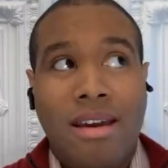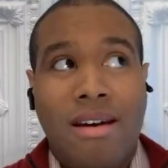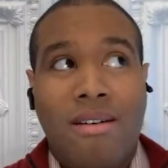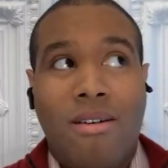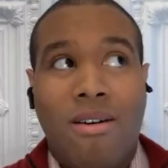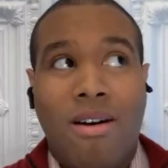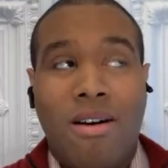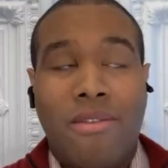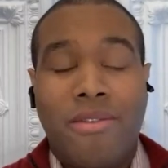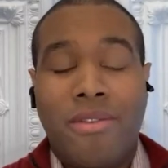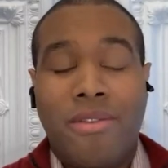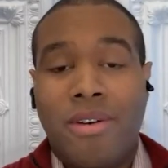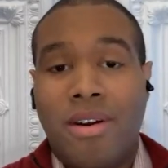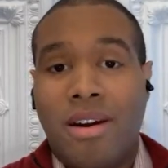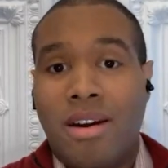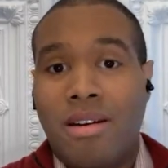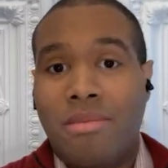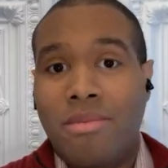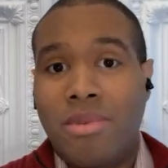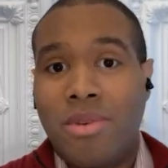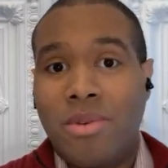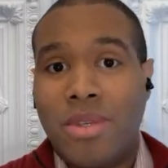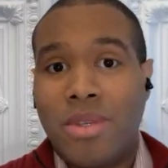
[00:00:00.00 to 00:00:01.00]
offer
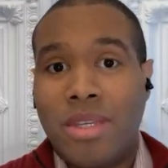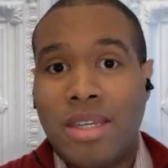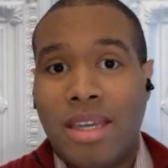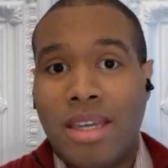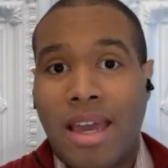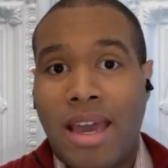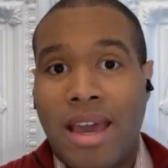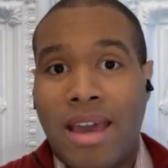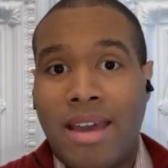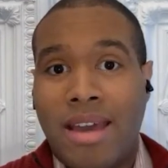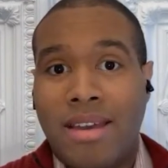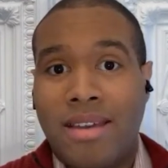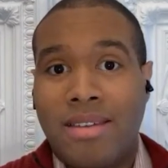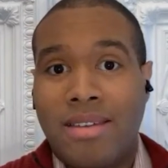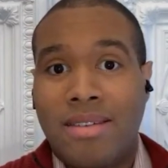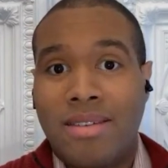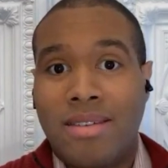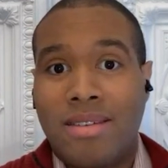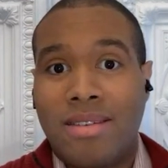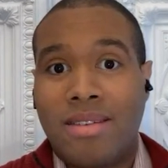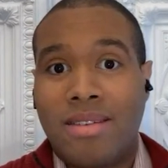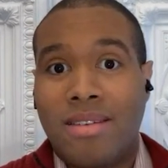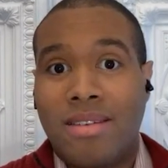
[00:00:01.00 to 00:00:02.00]
our music
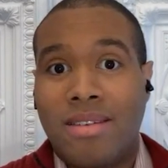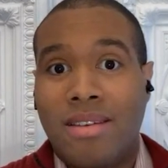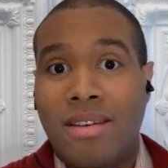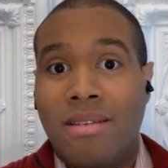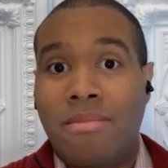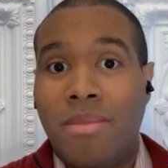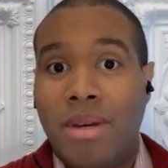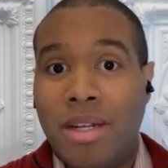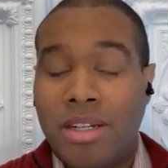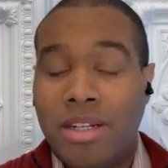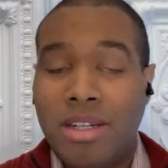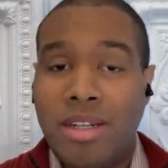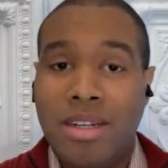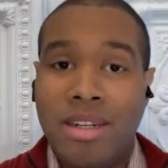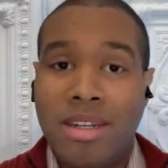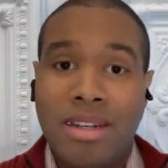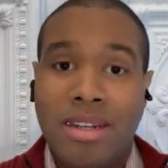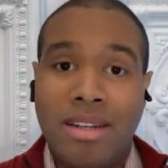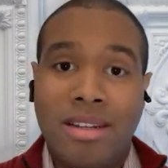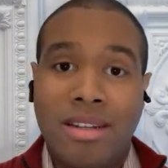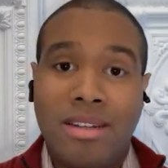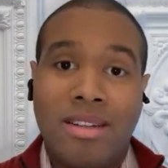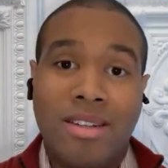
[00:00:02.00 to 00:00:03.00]
as a much
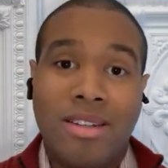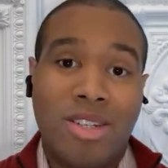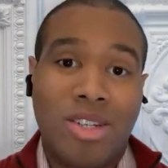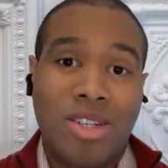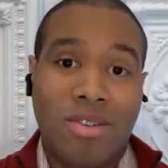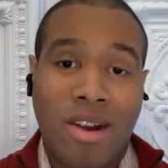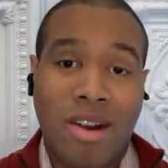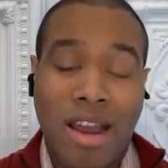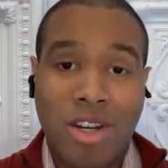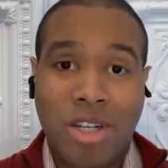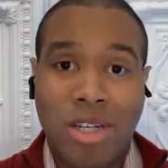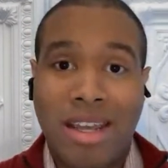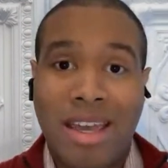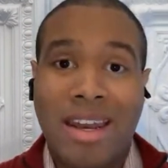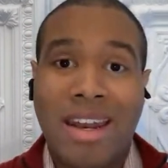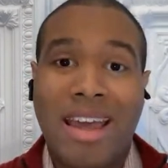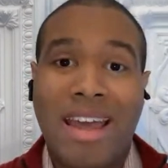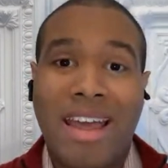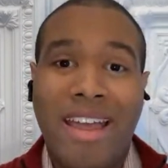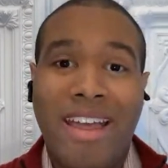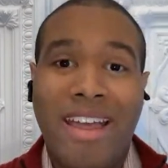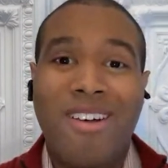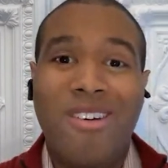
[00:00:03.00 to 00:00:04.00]
needed distraction
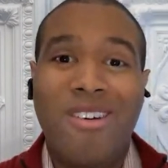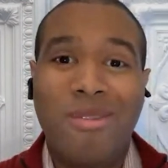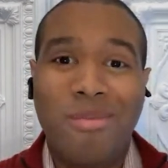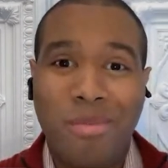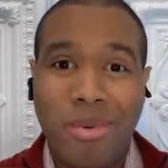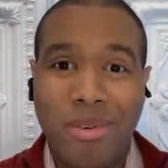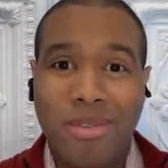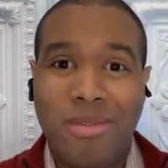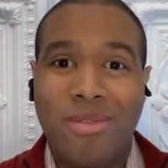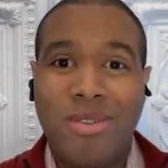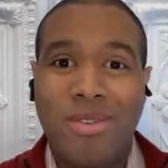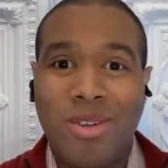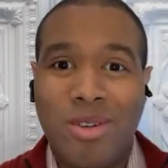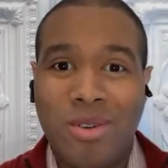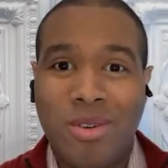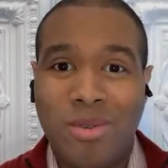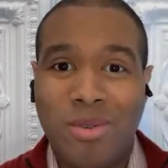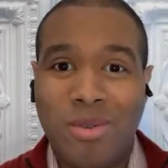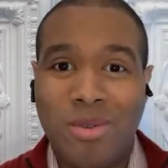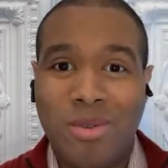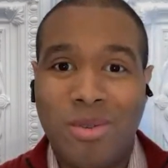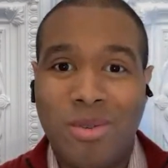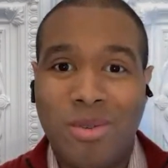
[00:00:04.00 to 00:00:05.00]
and a help
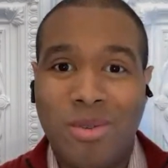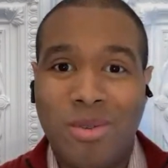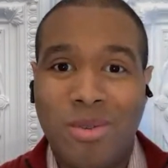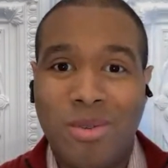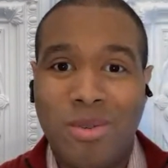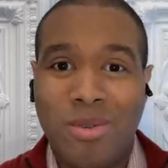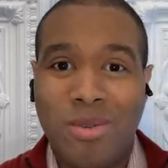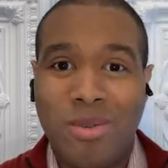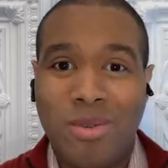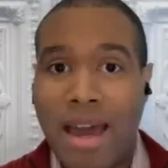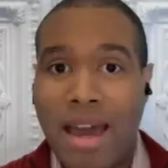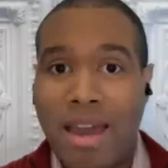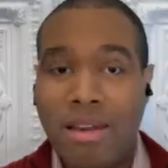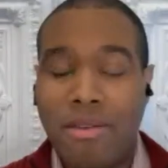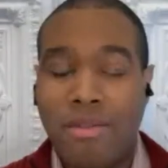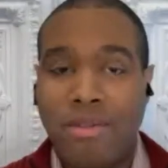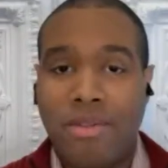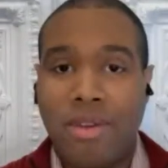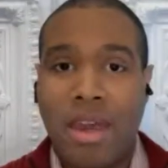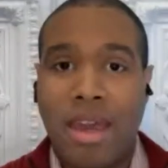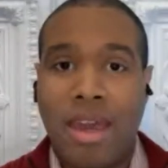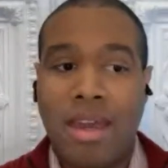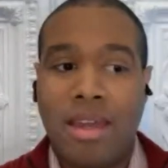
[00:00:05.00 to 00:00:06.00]
to home
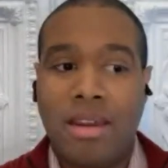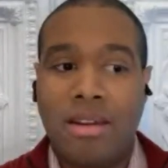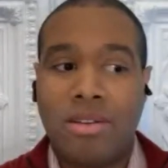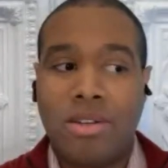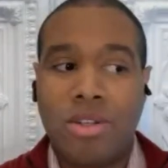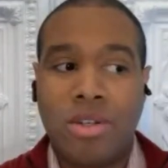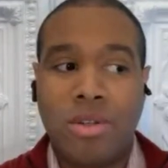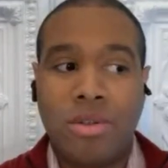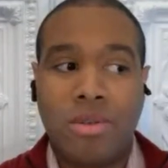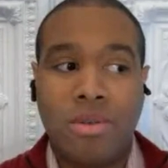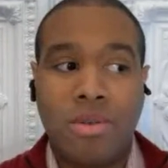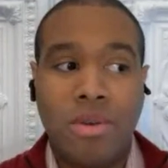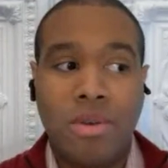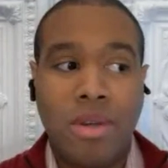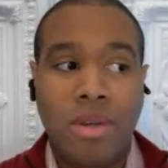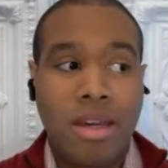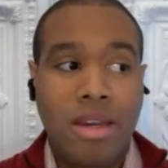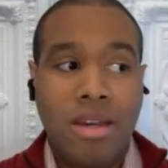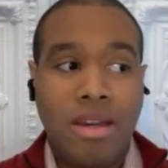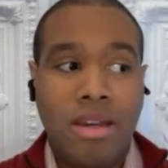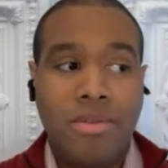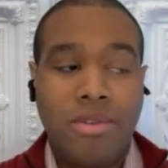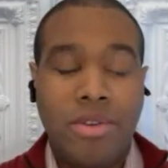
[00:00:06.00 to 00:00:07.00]
life and to,
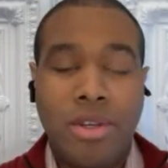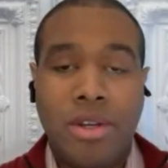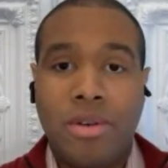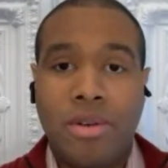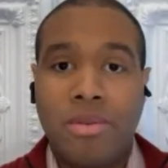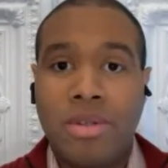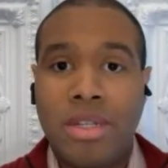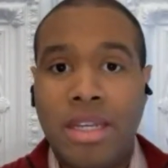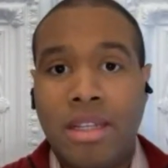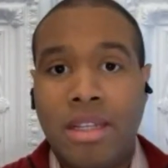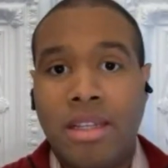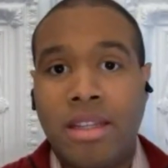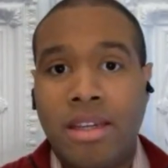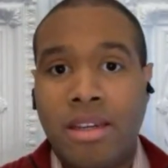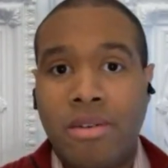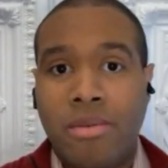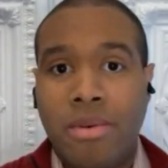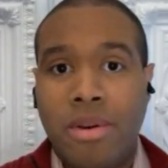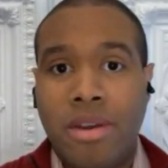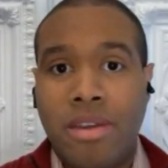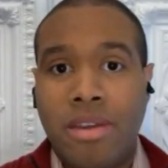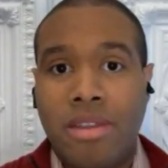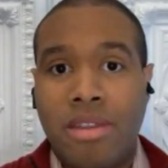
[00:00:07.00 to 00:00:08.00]

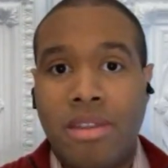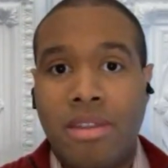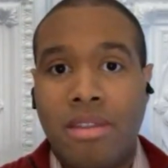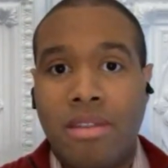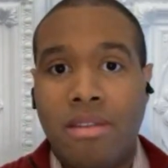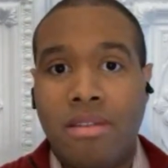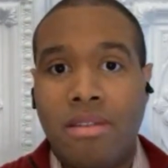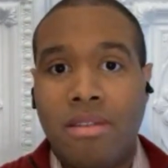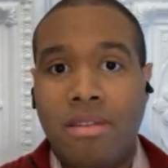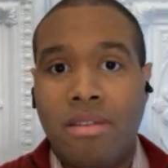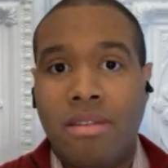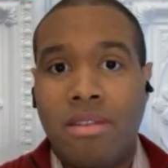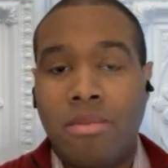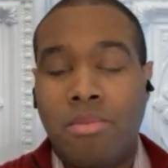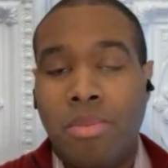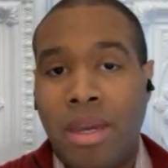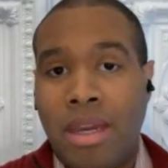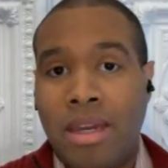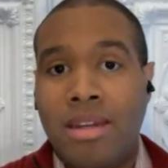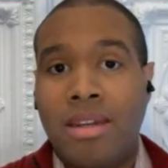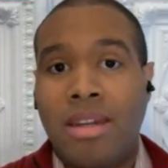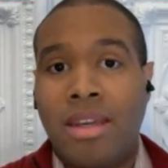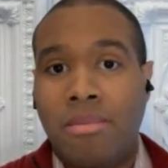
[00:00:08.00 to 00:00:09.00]
dealing with the
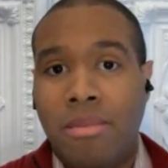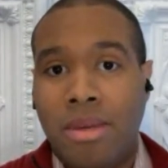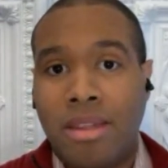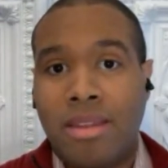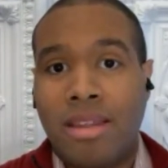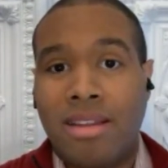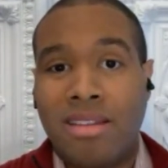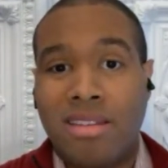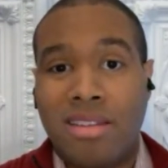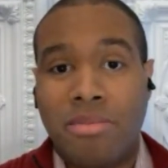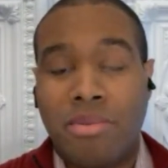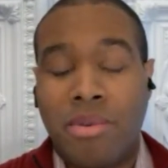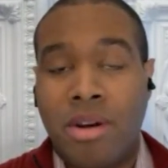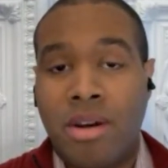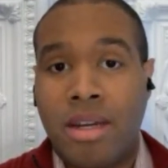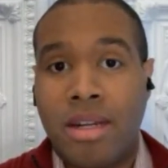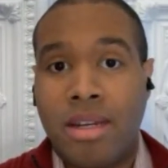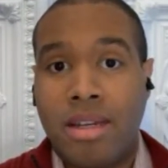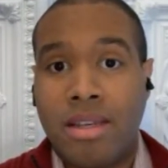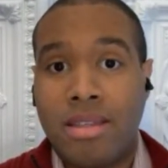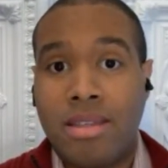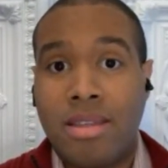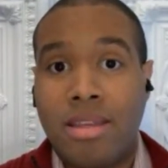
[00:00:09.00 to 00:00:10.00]
pandemic that's
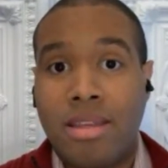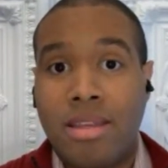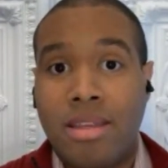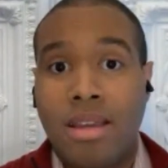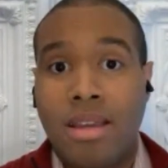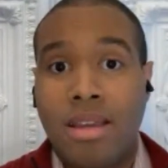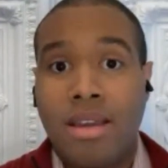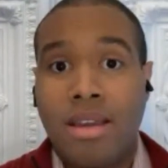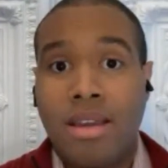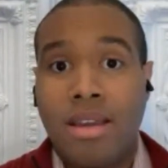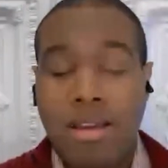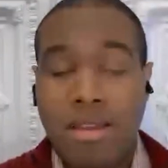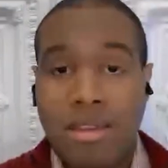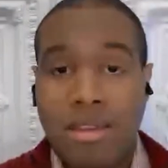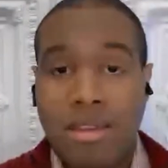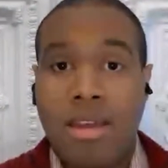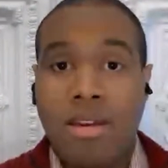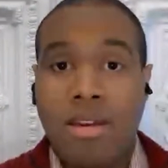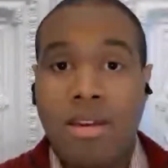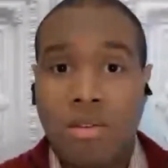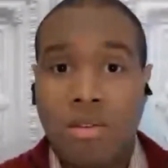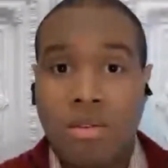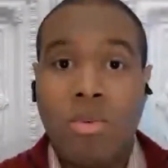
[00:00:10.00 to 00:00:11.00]
upon us,
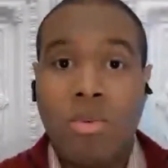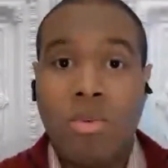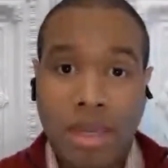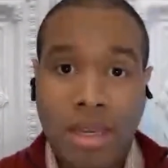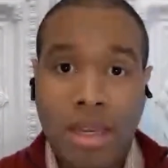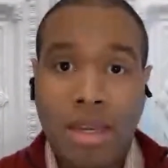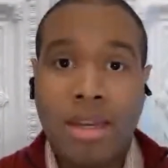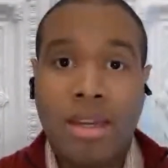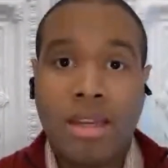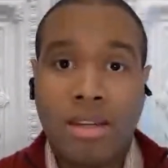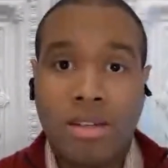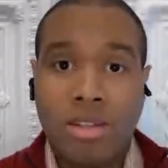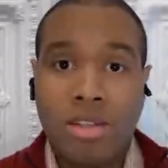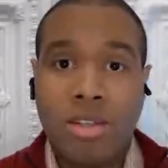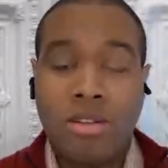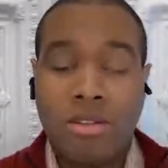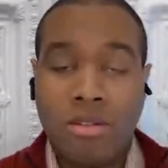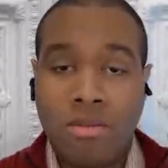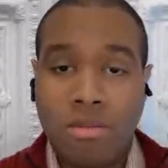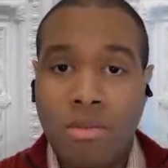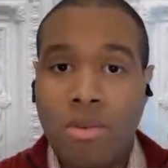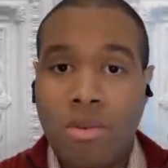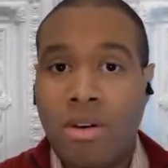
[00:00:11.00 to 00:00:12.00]
then we're beginning to
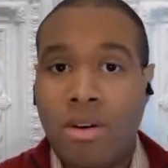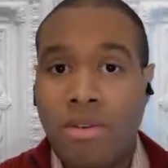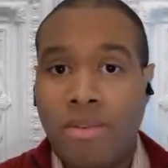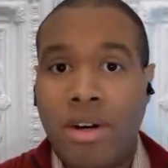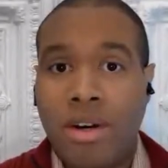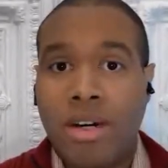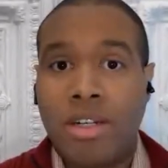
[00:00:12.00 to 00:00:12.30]
do more of our